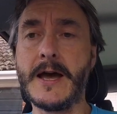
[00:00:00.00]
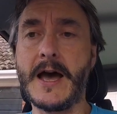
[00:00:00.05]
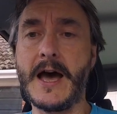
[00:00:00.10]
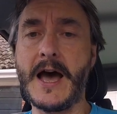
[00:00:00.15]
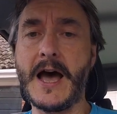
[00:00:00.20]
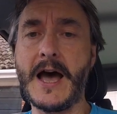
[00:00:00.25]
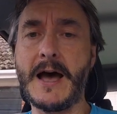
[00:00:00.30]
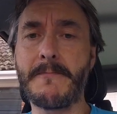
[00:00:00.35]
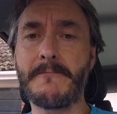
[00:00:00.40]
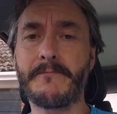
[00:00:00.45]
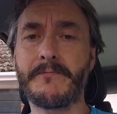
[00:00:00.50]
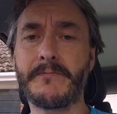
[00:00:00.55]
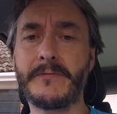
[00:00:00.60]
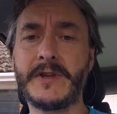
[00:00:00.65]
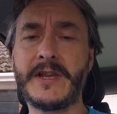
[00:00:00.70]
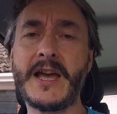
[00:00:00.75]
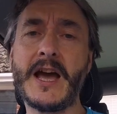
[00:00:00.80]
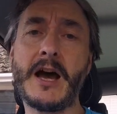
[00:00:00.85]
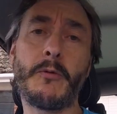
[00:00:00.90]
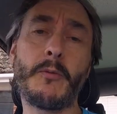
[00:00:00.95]

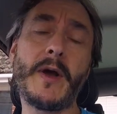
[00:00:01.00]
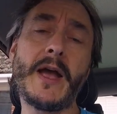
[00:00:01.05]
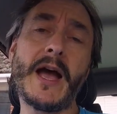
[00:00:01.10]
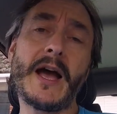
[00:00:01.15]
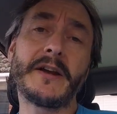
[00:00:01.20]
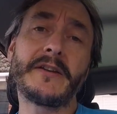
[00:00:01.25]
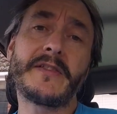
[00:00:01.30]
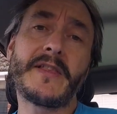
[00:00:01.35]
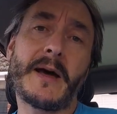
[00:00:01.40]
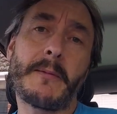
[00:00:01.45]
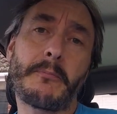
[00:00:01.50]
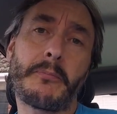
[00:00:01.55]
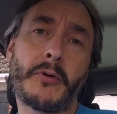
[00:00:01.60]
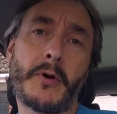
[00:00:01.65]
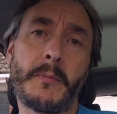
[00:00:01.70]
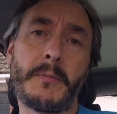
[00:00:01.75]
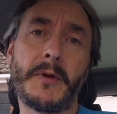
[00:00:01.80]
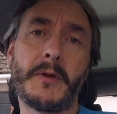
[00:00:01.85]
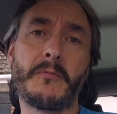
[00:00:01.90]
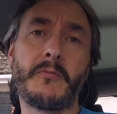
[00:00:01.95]
Yeah, we had that
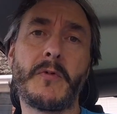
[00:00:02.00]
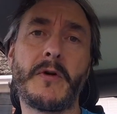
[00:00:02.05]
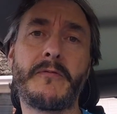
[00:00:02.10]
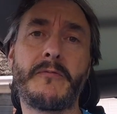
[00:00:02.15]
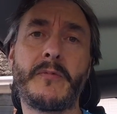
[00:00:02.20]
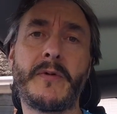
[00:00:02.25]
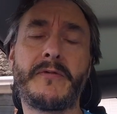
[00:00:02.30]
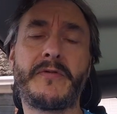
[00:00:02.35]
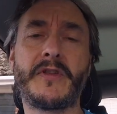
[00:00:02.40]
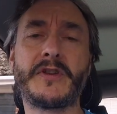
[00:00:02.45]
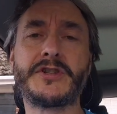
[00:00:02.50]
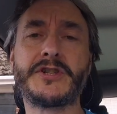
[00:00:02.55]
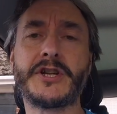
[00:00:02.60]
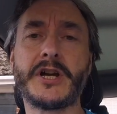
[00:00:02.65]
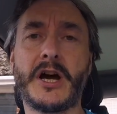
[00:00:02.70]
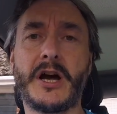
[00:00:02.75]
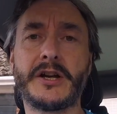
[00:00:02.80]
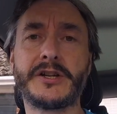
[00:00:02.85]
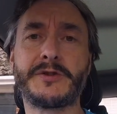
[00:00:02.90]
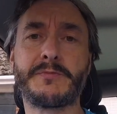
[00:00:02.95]
problem with the
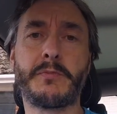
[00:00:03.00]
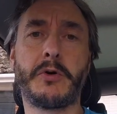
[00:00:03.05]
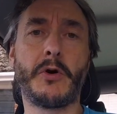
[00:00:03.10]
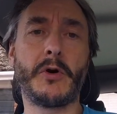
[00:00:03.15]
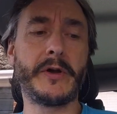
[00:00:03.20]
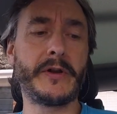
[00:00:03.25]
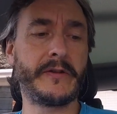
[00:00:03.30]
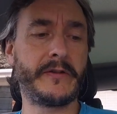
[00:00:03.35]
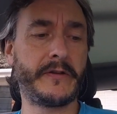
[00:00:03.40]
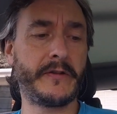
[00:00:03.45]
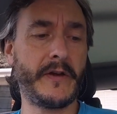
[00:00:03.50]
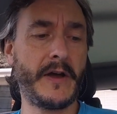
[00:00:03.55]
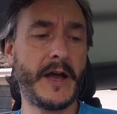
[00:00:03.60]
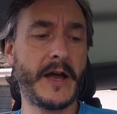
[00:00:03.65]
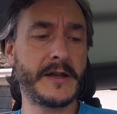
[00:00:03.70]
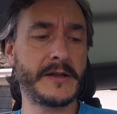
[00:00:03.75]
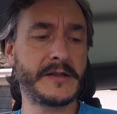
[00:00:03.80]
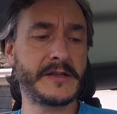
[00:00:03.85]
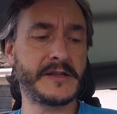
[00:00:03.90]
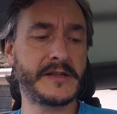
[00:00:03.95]
charge point
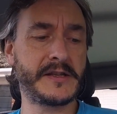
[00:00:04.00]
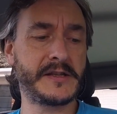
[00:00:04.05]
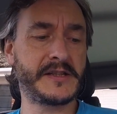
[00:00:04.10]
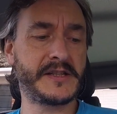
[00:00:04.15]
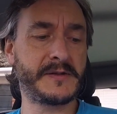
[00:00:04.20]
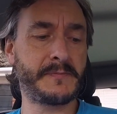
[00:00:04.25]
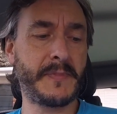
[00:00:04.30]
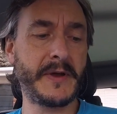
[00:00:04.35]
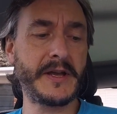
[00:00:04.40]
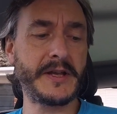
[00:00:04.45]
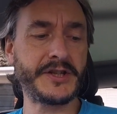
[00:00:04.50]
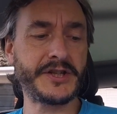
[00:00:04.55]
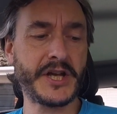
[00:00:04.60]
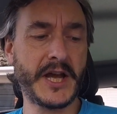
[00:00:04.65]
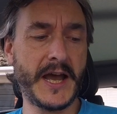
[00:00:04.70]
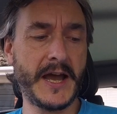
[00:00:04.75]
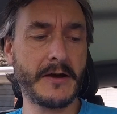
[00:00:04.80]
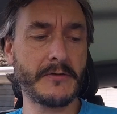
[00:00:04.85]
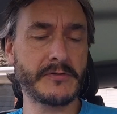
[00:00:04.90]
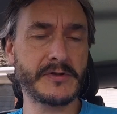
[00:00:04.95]
at Speech
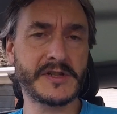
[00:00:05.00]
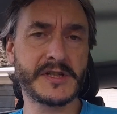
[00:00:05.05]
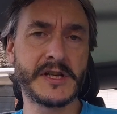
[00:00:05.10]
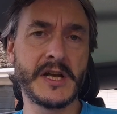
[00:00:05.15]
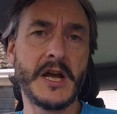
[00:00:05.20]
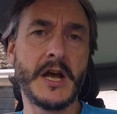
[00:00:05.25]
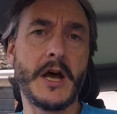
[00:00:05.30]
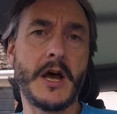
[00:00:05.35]
House.